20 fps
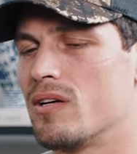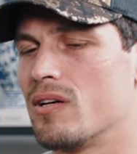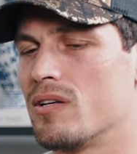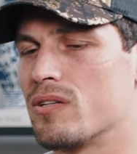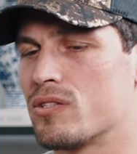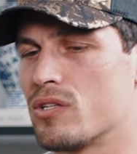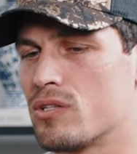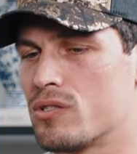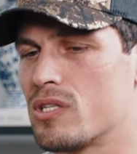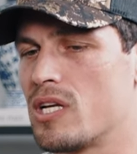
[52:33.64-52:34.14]

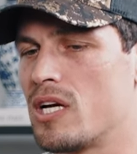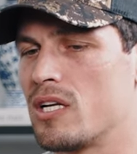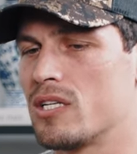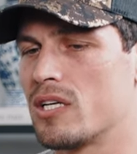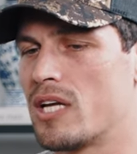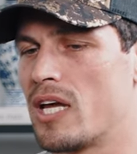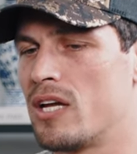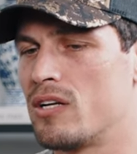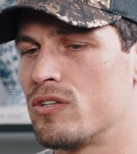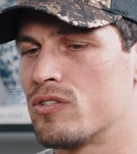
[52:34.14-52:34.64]
it just
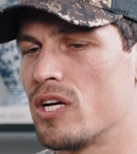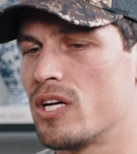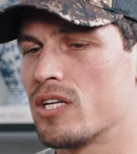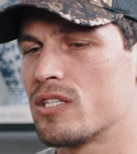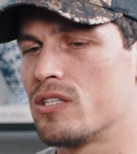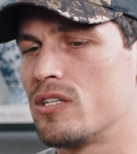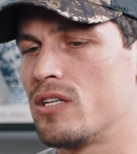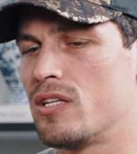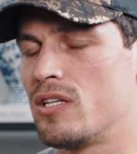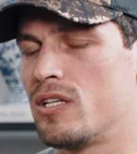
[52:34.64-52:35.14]
started gaining
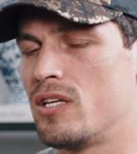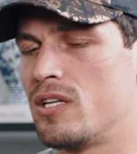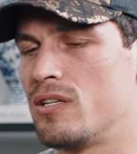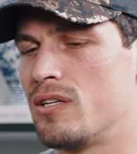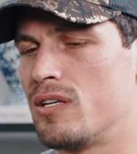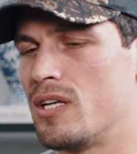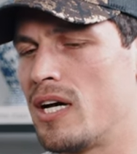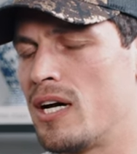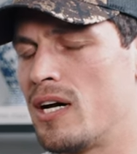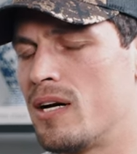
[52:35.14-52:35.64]
traction, and
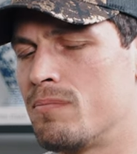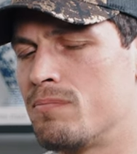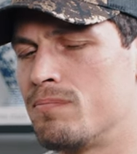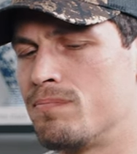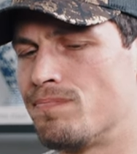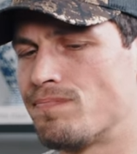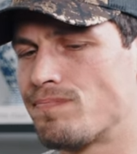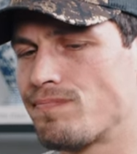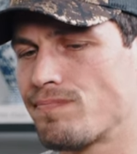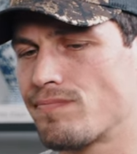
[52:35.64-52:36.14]
then
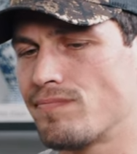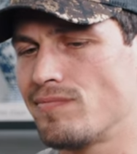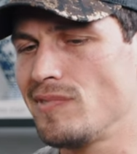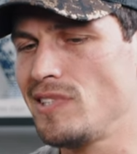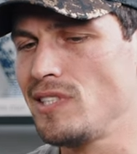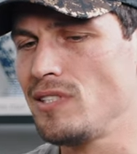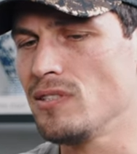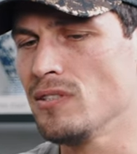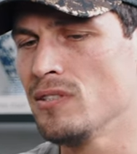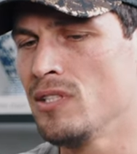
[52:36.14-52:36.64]
um,
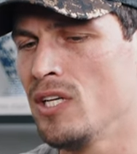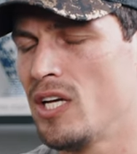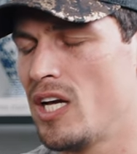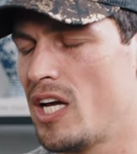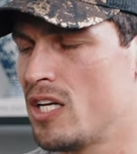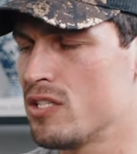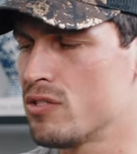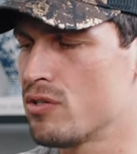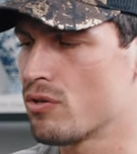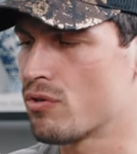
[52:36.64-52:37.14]

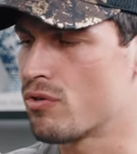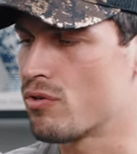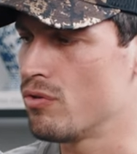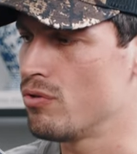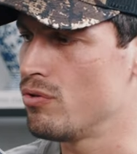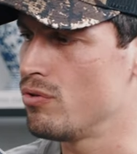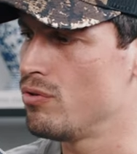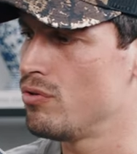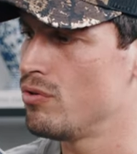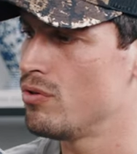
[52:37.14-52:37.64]
as it
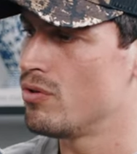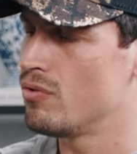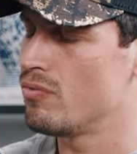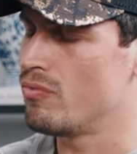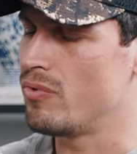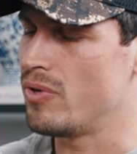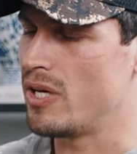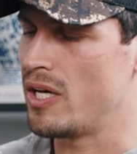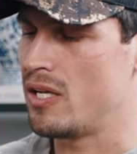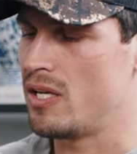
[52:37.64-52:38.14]
grew,
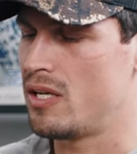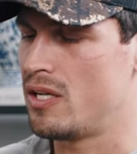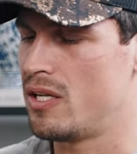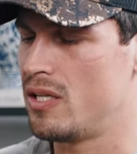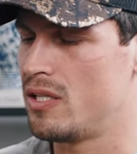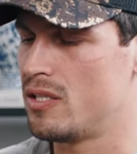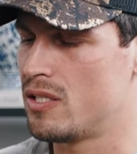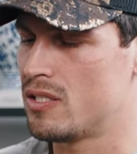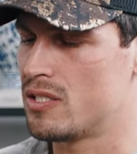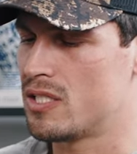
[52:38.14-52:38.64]
and
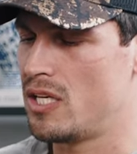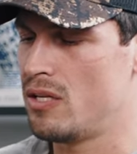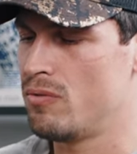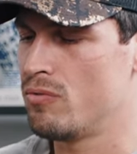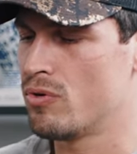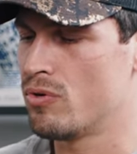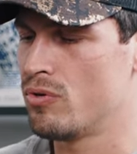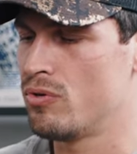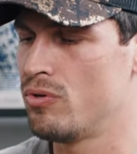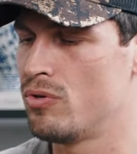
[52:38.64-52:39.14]
then the
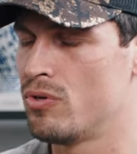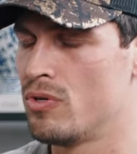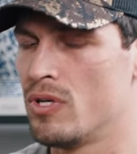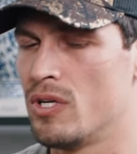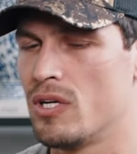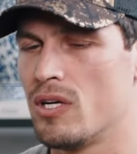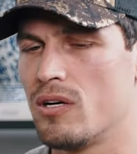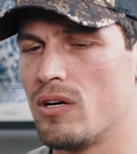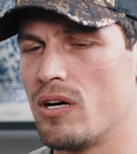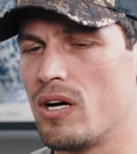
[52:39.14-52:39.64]
team grew,
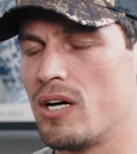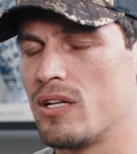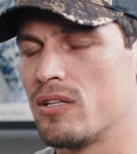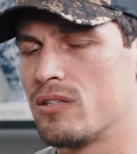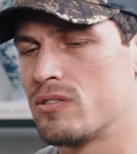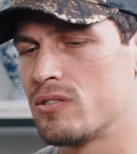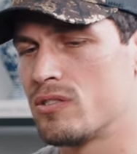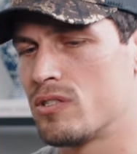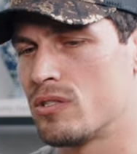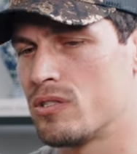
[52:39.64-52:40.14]

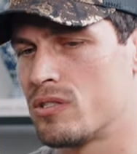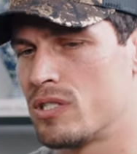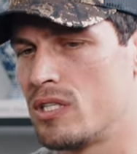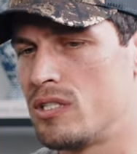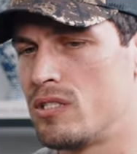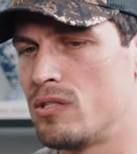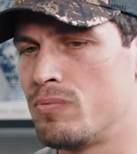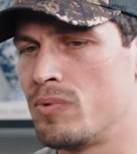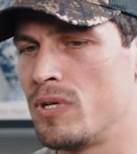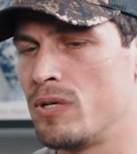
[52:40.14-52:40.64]
I just
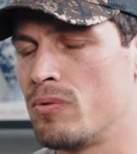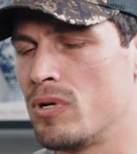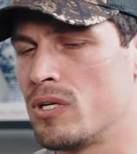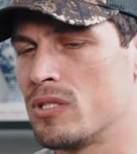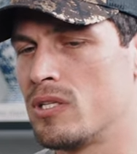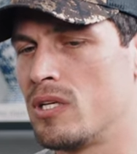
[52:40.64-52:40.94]
said to people, I